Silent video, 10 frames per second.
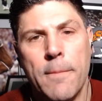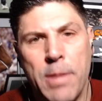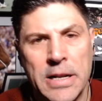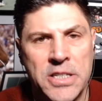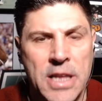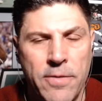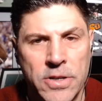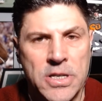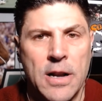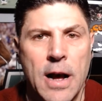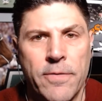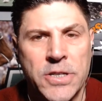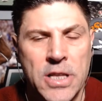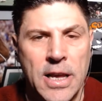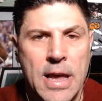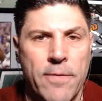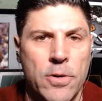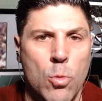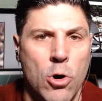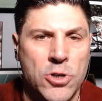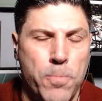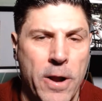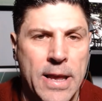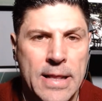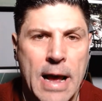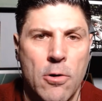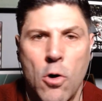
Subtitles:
Ben Stevens, and obviously Kevin Walsh breaking down